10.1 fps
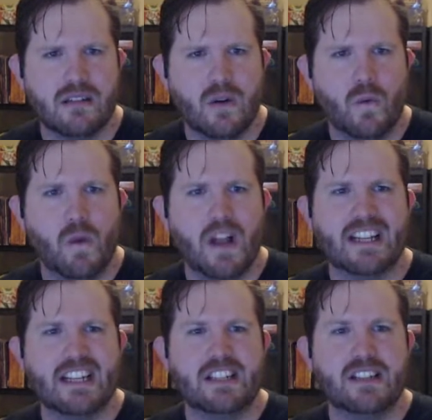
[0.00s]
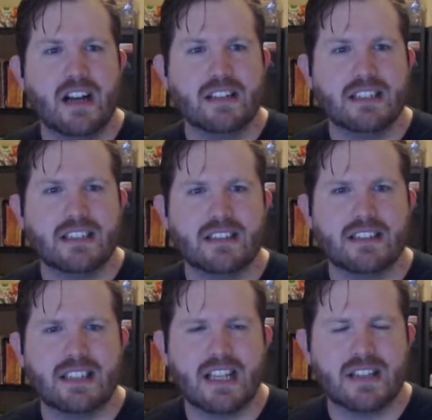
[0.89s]
well, it doesn't
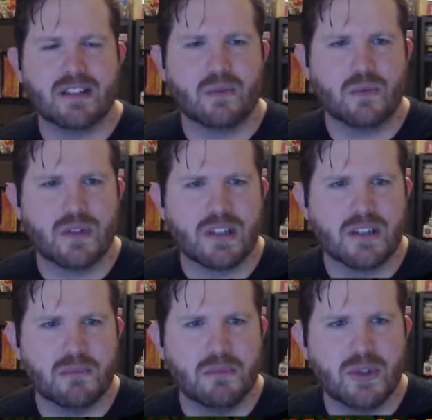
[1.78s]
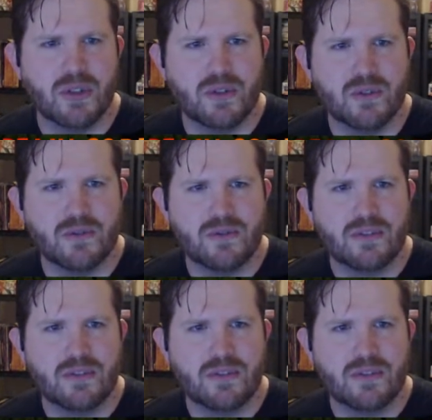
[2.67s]
contain the word move.